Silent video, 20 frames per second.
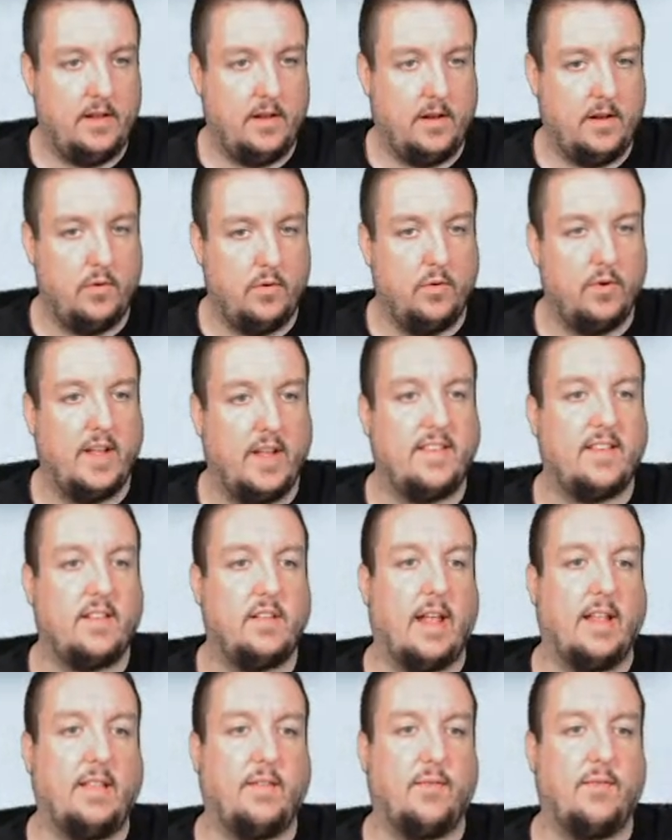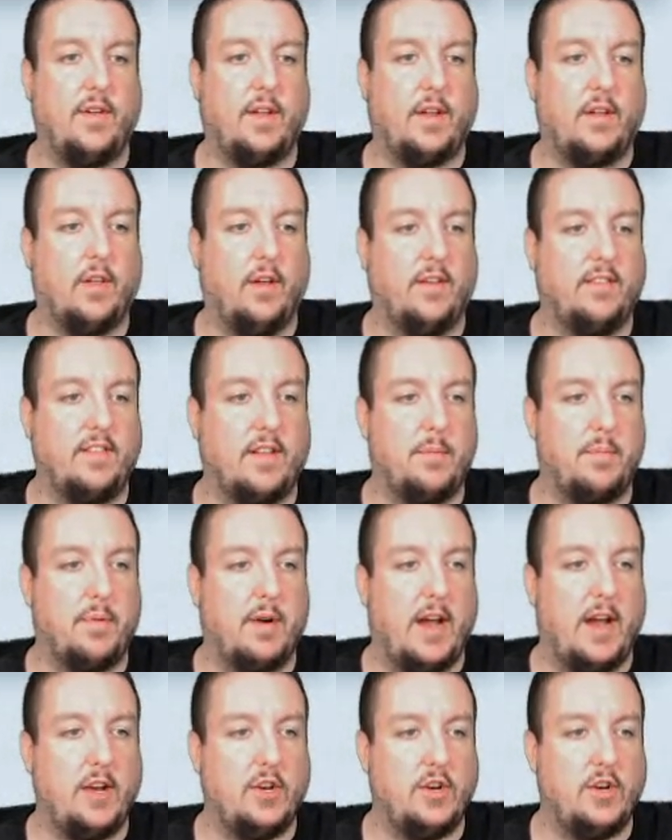Ooh, that's that's really close to the
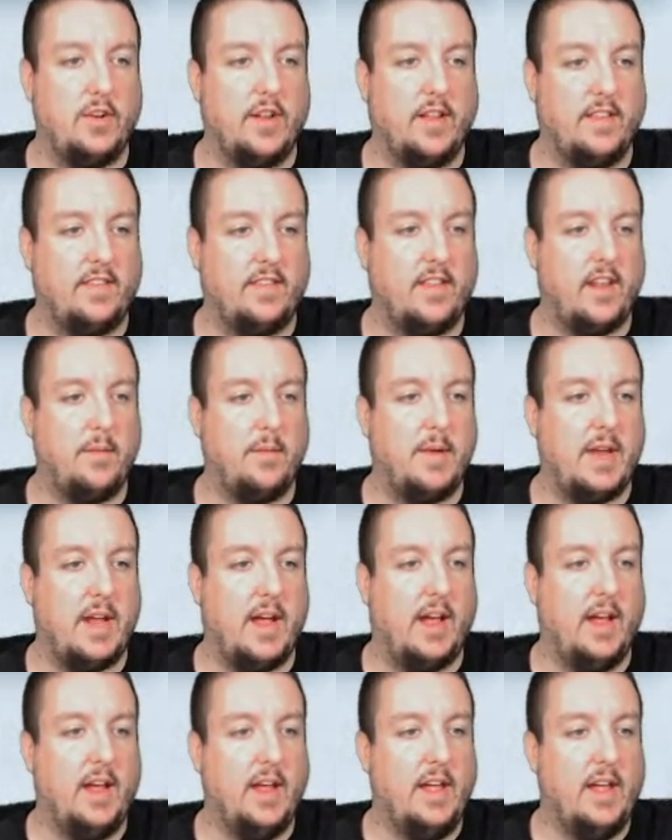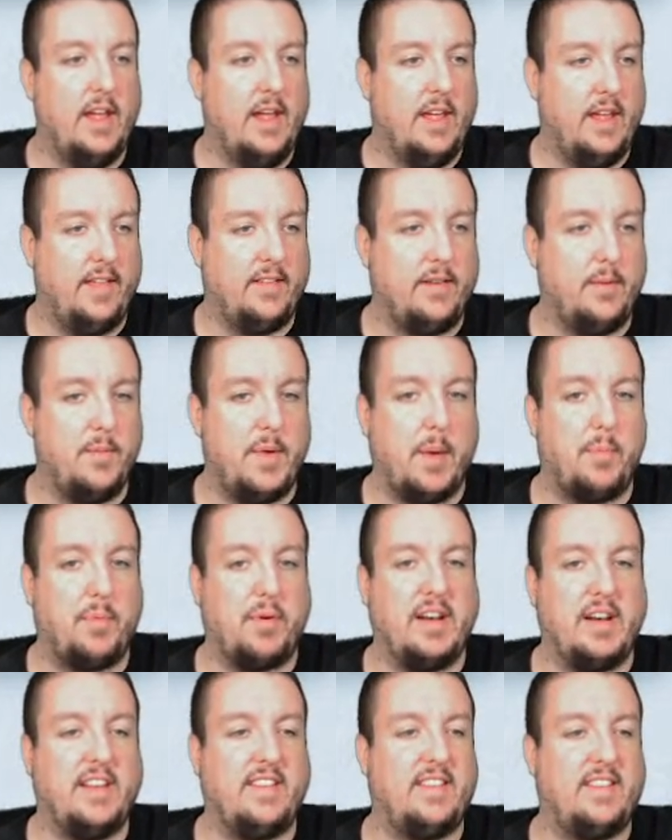prize chute. This is gonna be a that's gonna be a
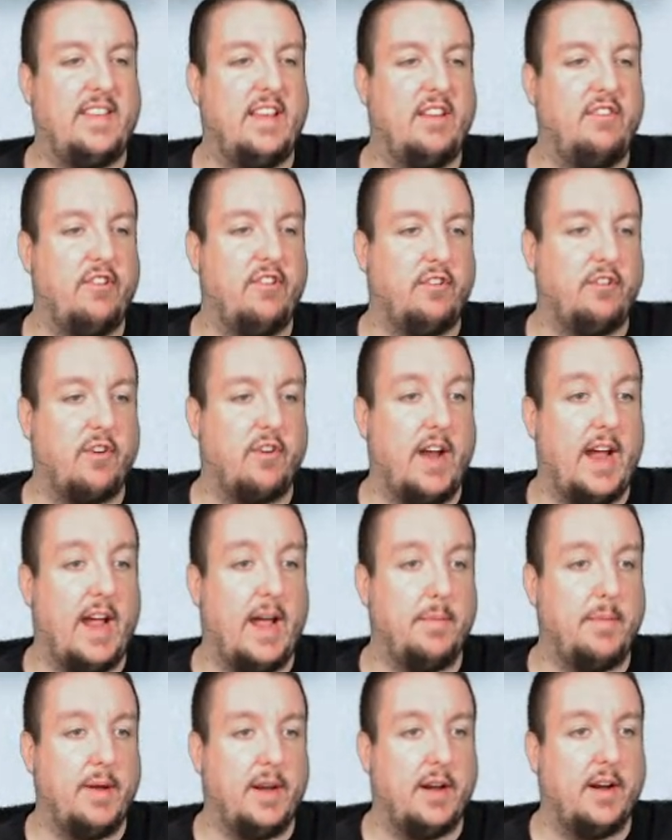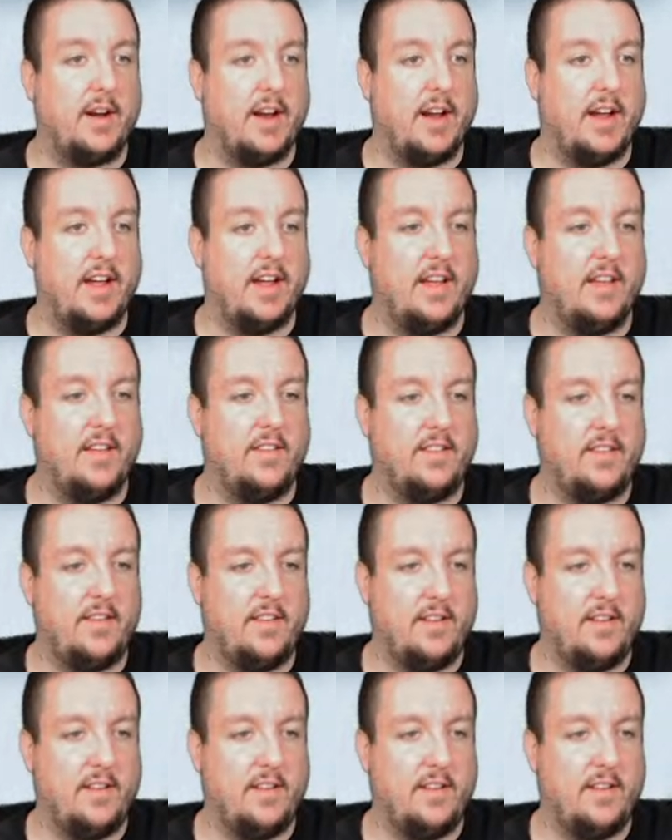precision grab here, guys.